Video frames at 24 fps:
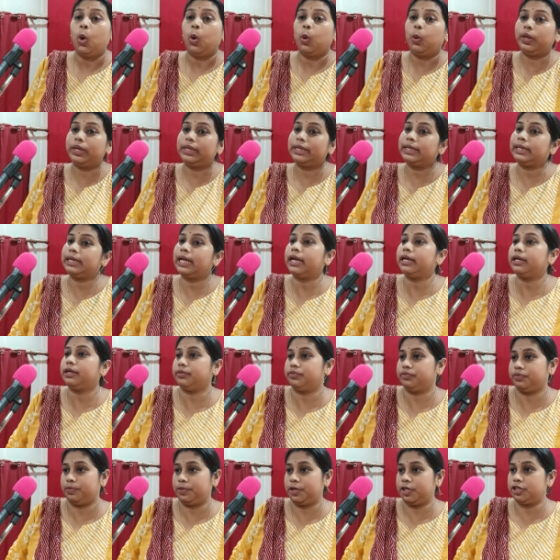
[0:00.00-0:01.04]
Within that
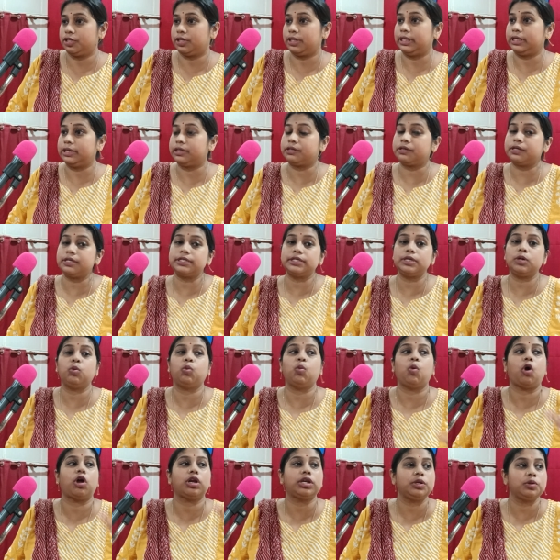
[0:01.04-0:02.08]
information literacy,
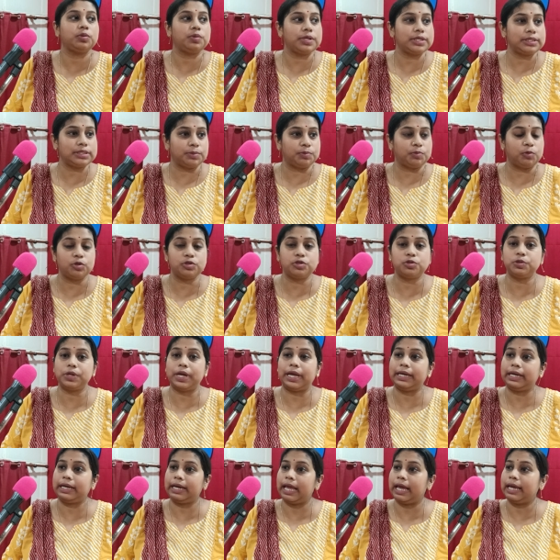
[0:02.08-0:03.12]
what you were supposed to
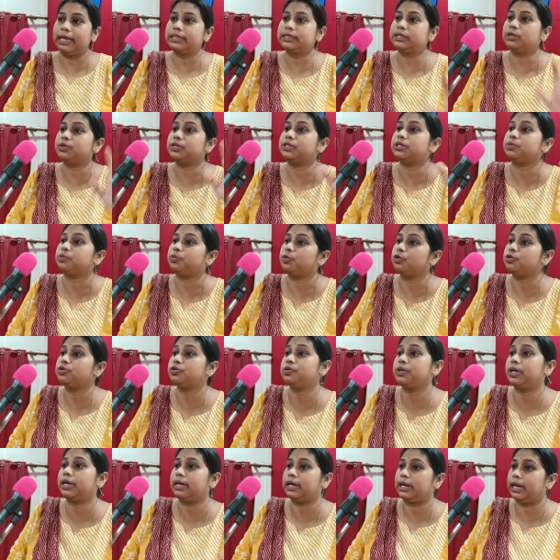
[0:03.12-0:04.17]
analyze, you were supposed
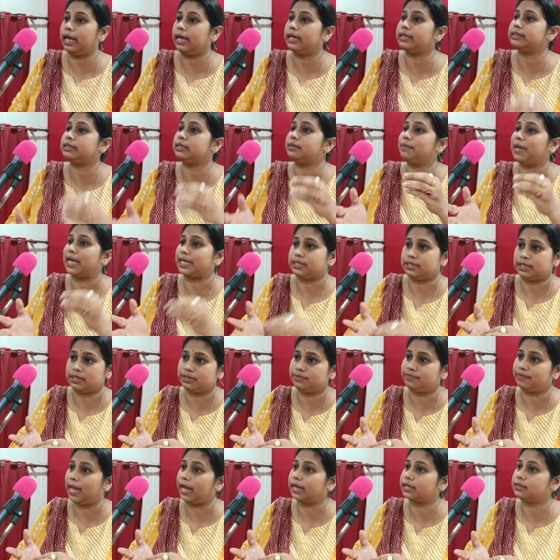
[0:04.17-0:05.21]
to analyze the
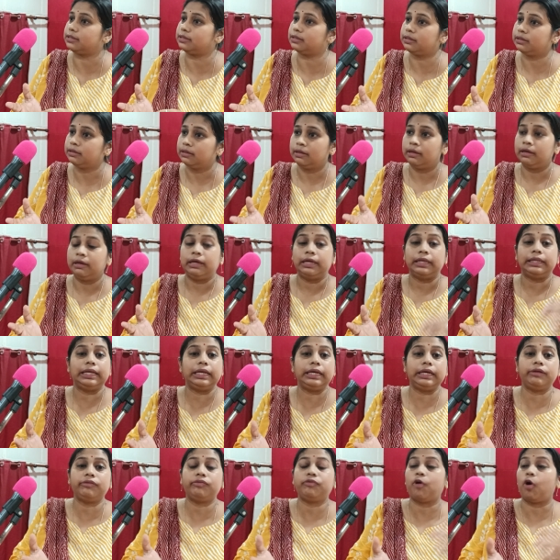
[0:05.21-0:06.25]
message factor,
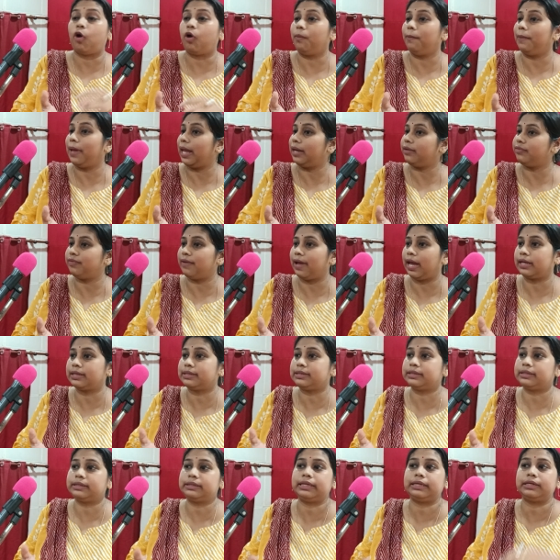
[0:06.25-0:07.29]
then the format
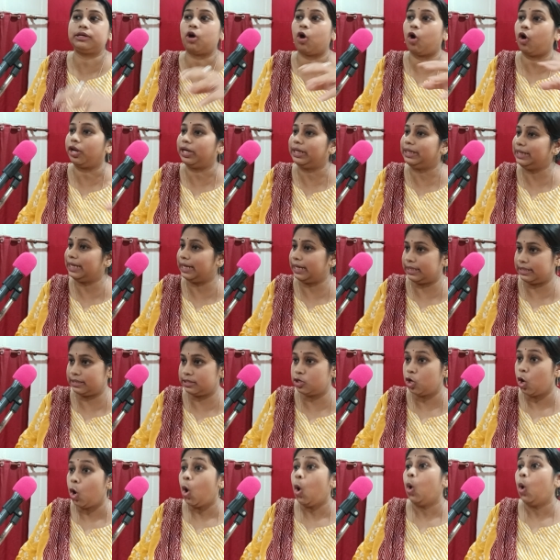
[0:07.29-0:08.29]
factor, that audience,